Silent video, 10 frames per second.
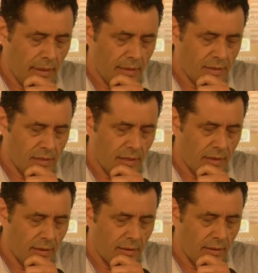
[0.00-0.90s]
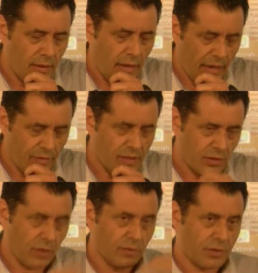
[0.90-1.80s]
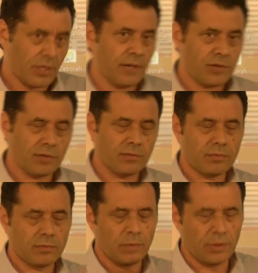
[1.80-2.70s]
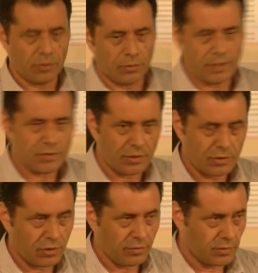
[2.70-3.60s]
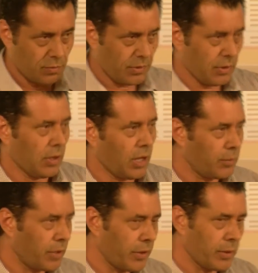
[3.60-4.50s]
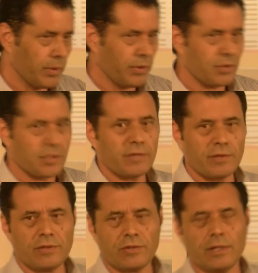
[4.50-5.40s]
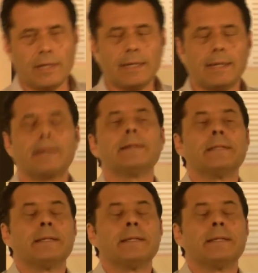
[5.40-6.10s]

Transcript: is to have this conversation with your research office, with your library, with your DVCR,